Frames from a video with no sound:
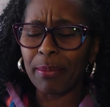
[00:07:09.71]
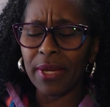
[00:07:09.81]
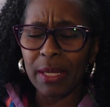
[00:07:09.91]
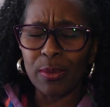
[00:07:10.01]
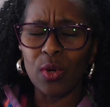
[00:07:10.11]

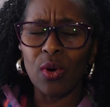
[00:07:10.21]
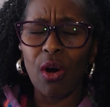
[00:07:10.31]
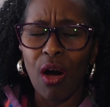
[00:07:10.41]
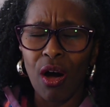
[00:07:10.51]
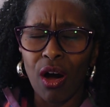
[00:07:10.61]
people
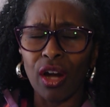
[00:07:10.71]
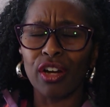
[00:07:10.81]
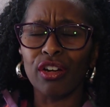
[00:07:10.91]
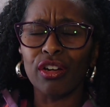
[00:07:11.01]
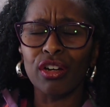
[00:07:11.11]
are
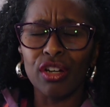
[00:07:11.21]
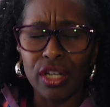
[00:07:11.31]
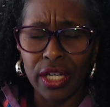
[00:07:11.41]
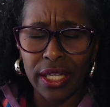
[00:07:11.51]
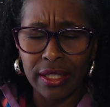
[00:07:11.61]

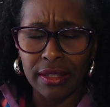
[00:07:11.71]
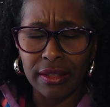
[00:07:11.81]
good.